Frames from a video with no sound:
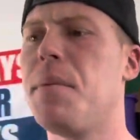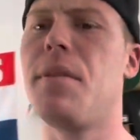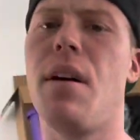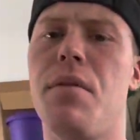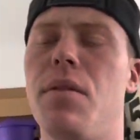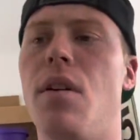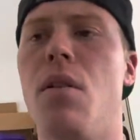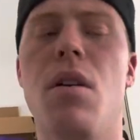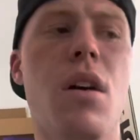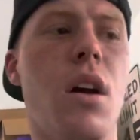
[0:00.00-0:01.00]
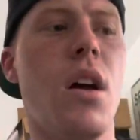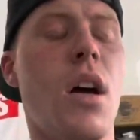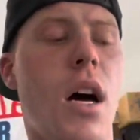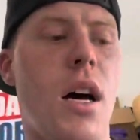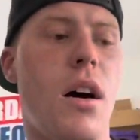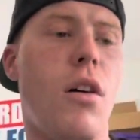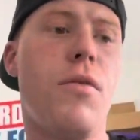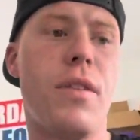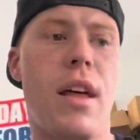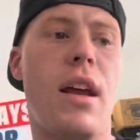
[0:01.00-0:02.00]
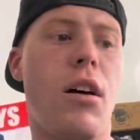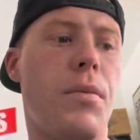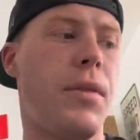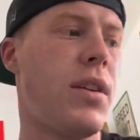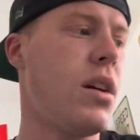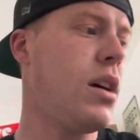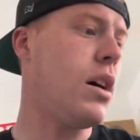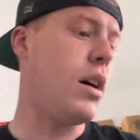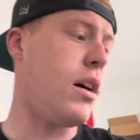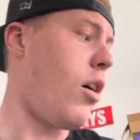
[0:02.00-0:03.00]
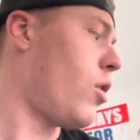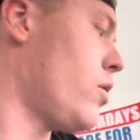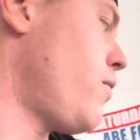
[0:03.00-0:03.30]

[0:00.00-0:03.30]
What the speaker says: stuff. So hopefully that helps. All new